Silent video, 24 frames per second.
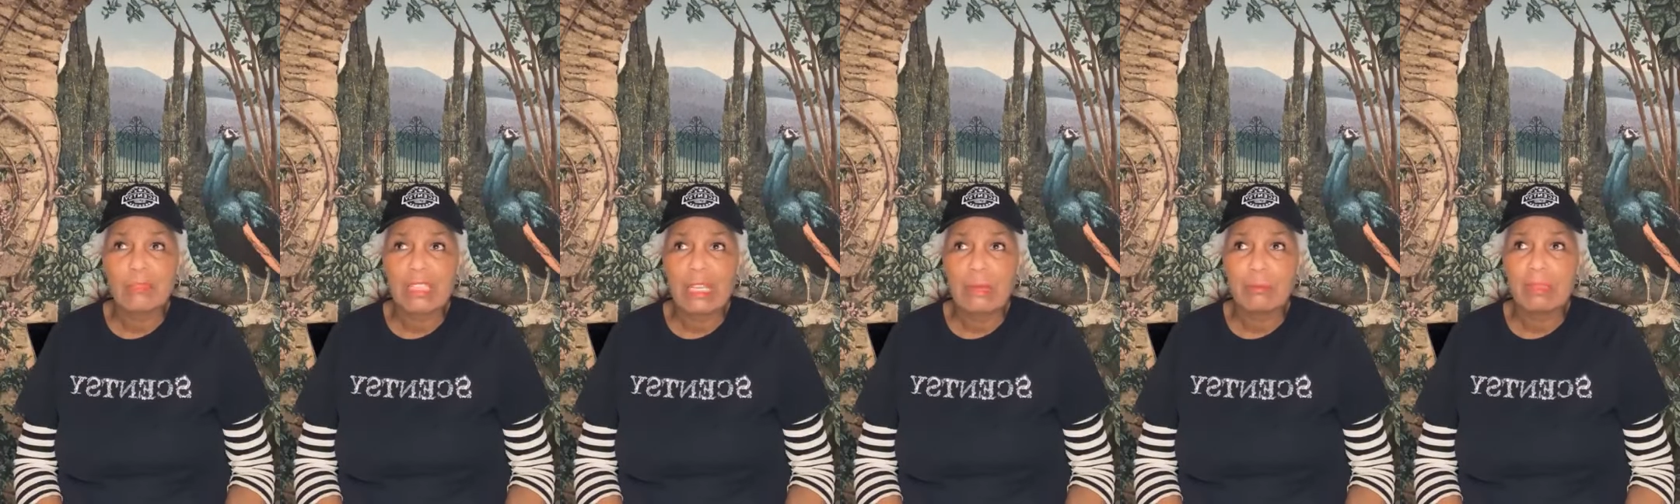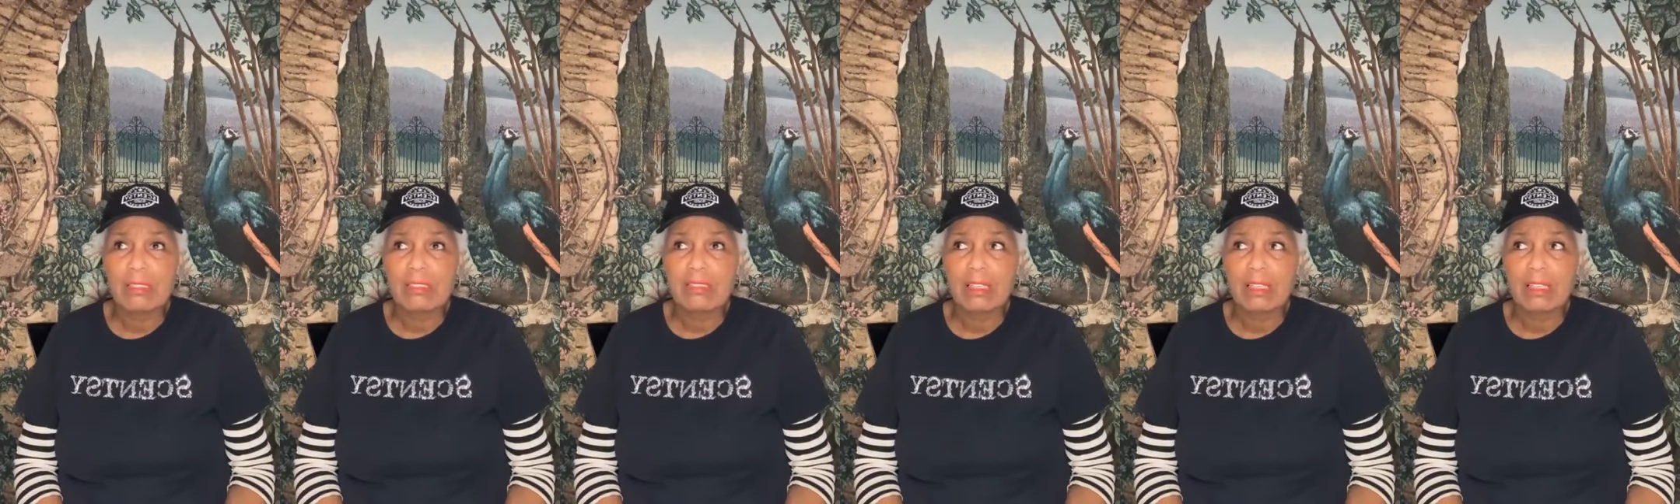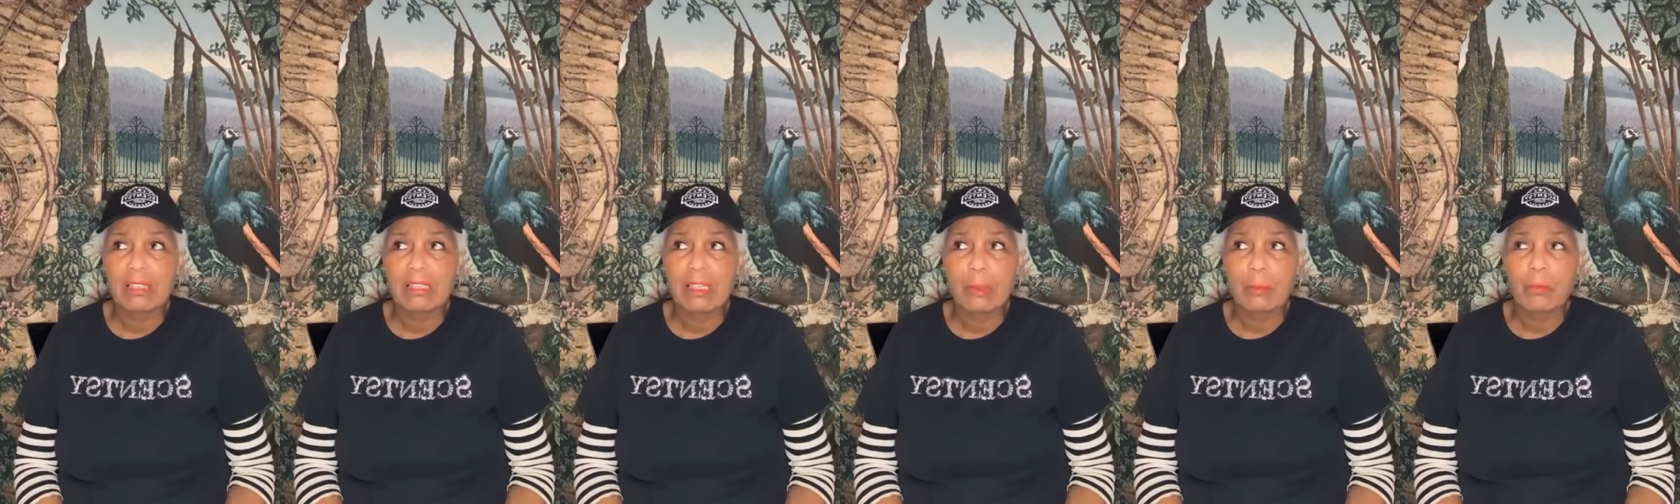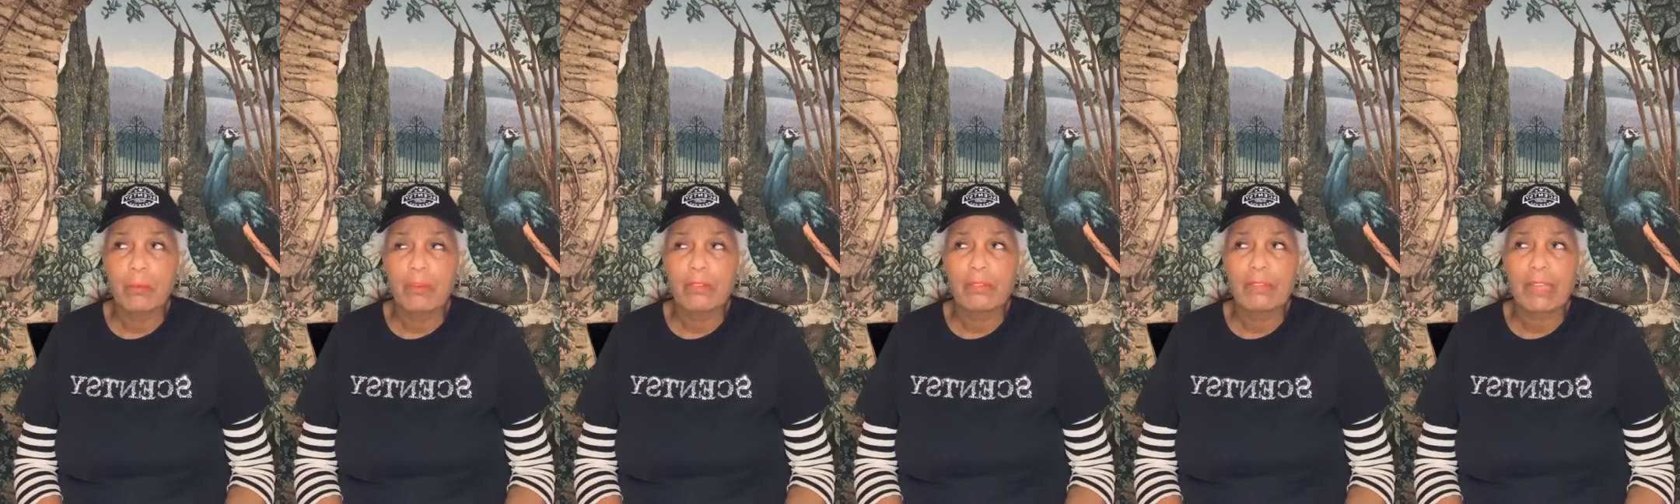she had been selling
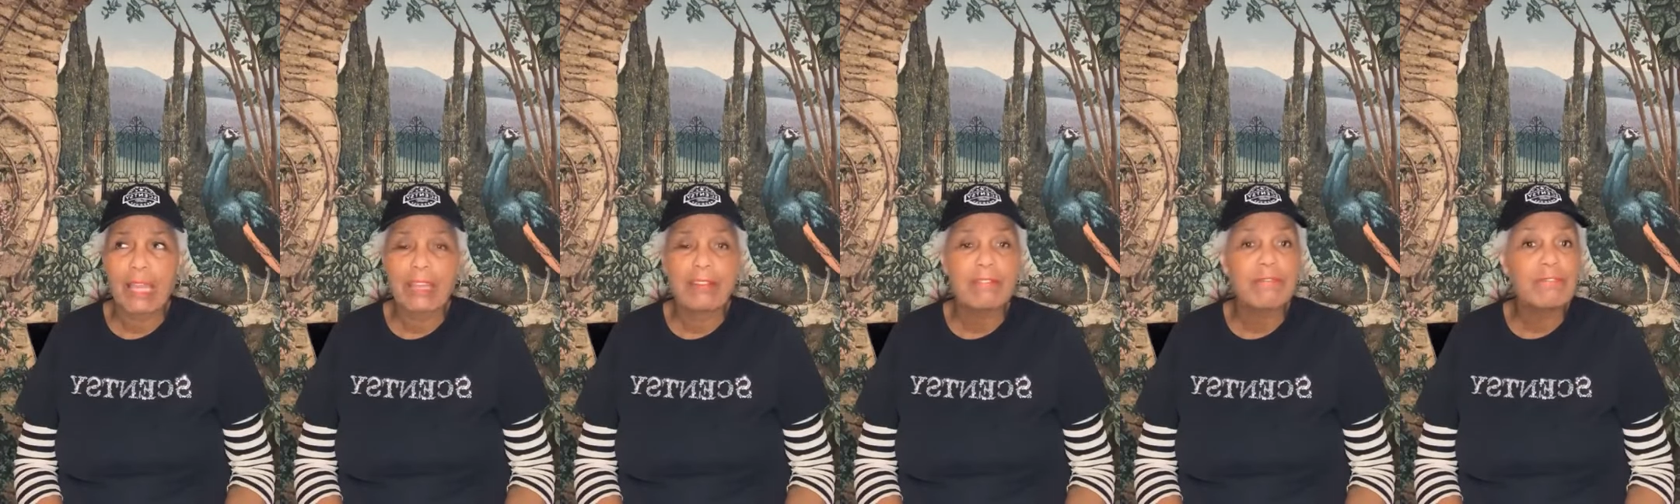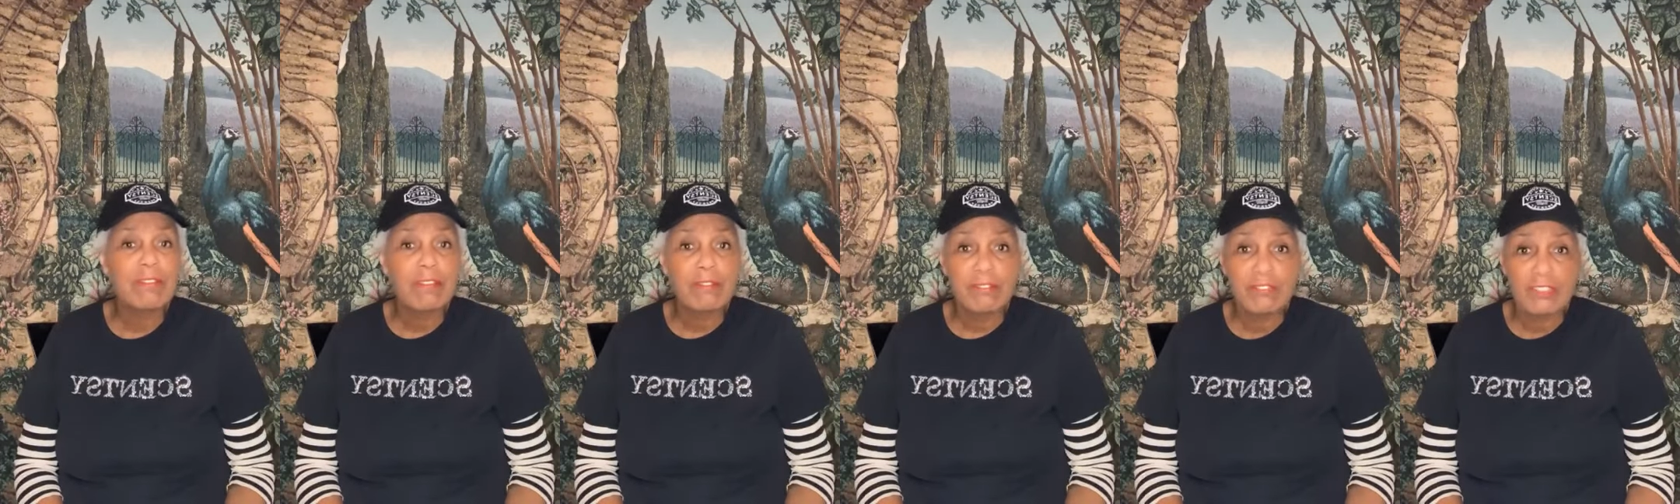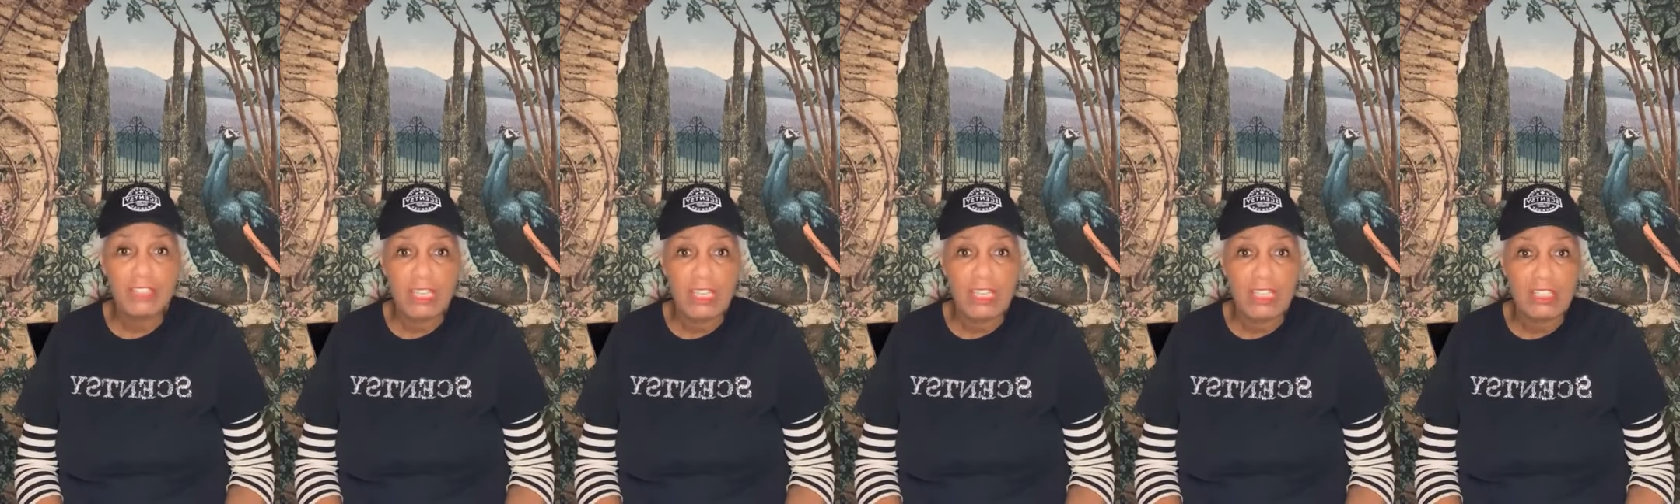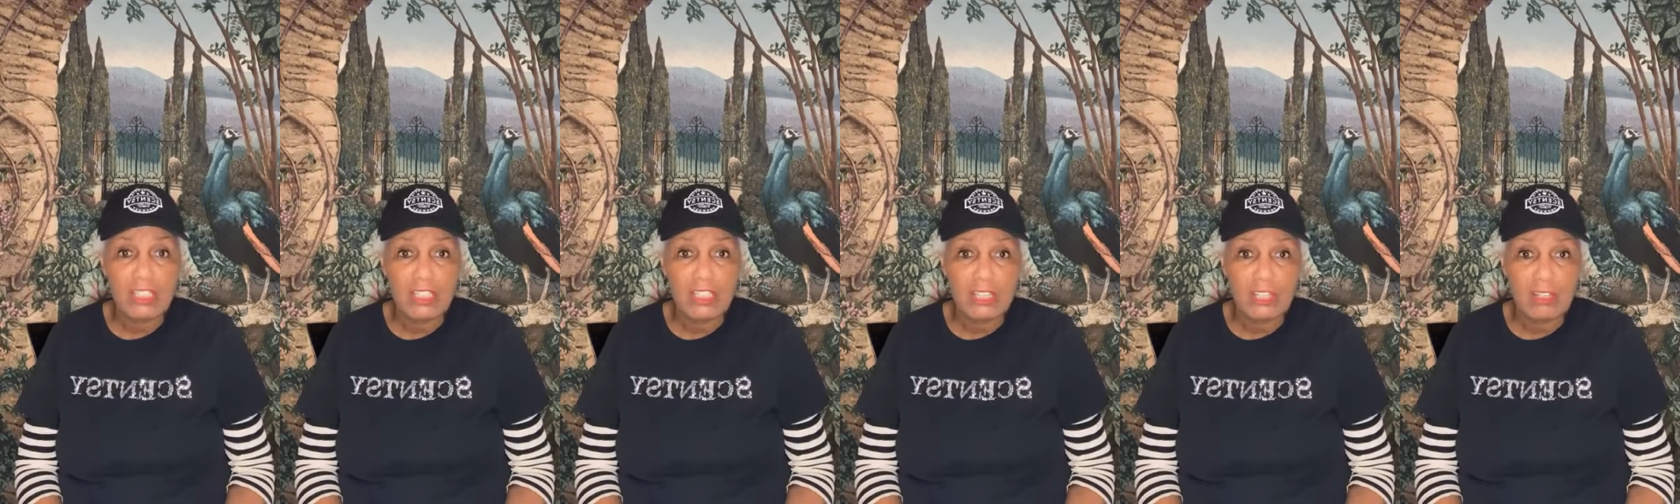Tupperware for like
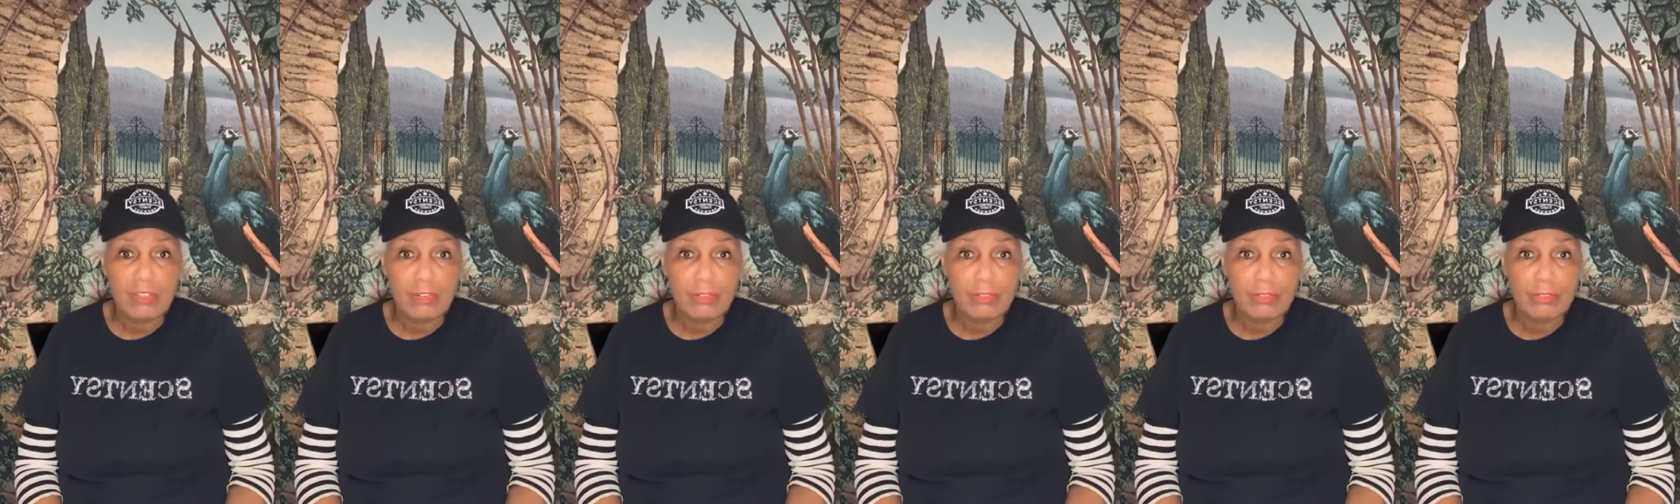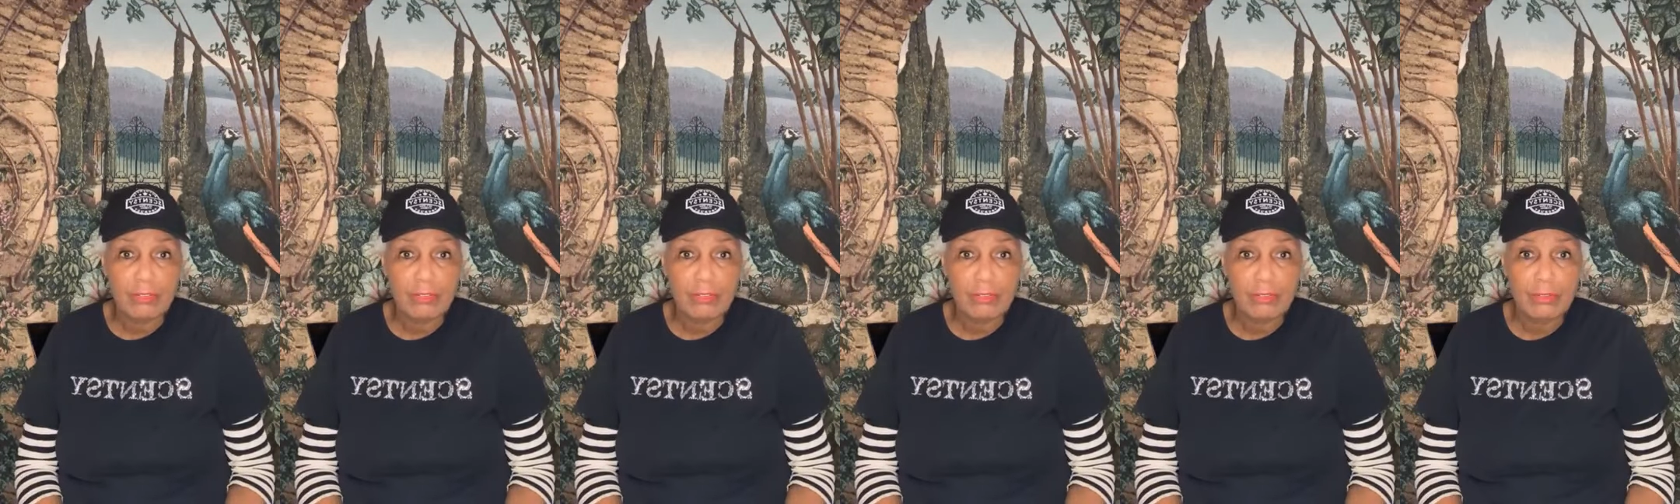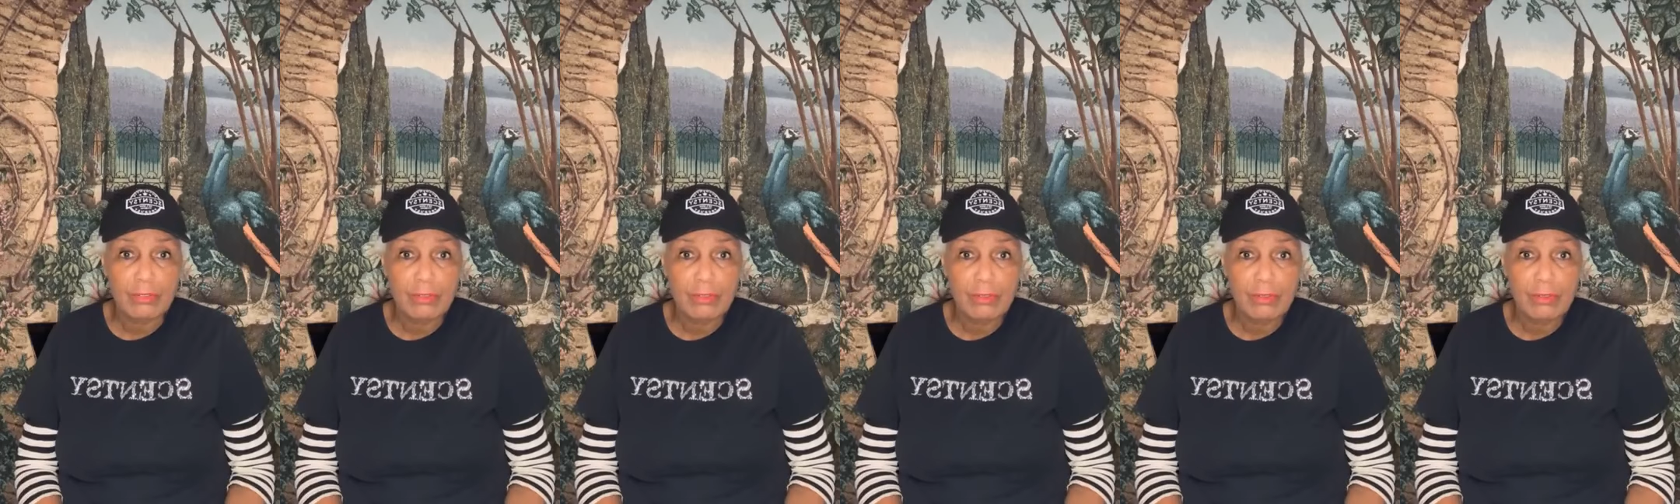15 years.